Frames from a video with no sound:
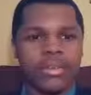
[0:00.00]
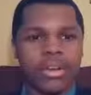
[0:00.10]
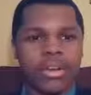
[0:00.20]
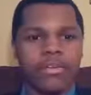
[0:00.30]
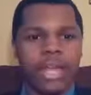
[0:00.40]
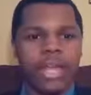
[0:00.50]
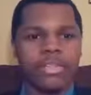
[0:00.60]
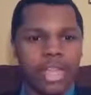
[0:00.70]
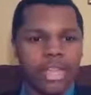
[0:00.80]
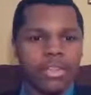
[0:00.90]
off by
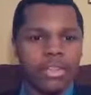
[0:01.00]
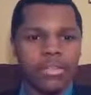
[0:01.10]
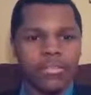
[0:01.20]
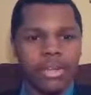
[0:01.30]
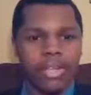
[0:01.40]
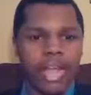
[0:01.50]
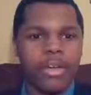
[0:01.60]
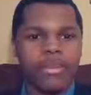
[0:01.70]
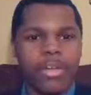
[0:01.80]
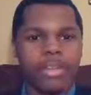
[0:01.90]
thanking you for
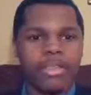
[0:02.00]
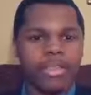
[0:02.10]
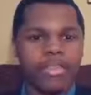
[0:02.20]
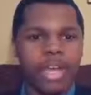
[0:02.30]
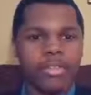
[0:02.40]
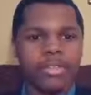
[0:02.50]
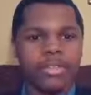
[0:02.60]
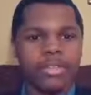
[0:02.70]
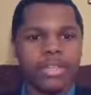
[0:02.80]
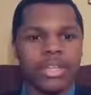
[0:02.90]
allowing me this
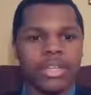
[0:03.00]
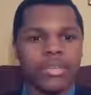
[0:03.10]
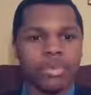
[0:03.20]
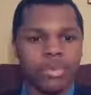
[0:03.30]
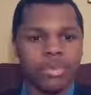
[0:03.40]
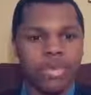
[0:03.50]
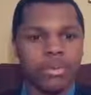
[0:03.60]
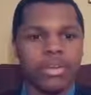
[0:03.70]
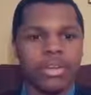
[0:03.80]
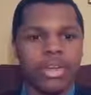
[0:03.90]
opportunity to speak
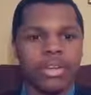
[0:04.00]
with you.